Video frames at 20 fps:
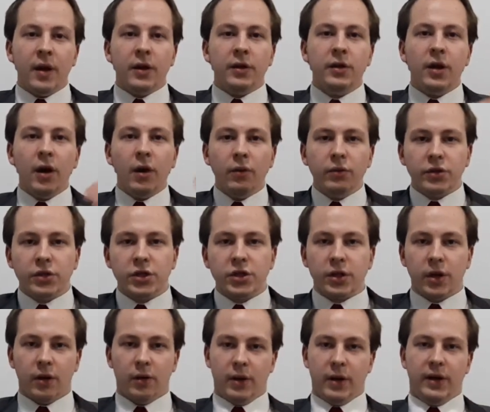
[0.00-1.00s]
don't
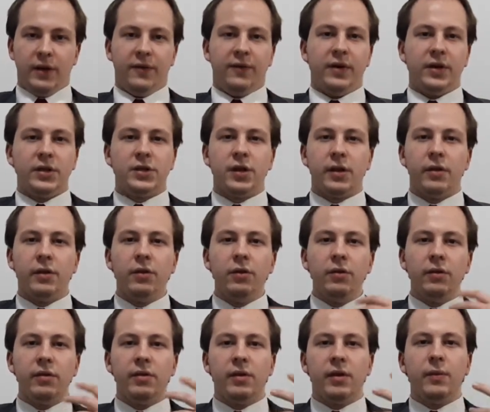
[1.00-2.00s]
show anything, just
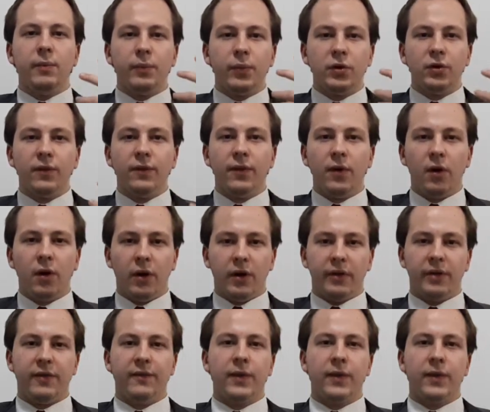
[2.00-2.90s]
use simple voice.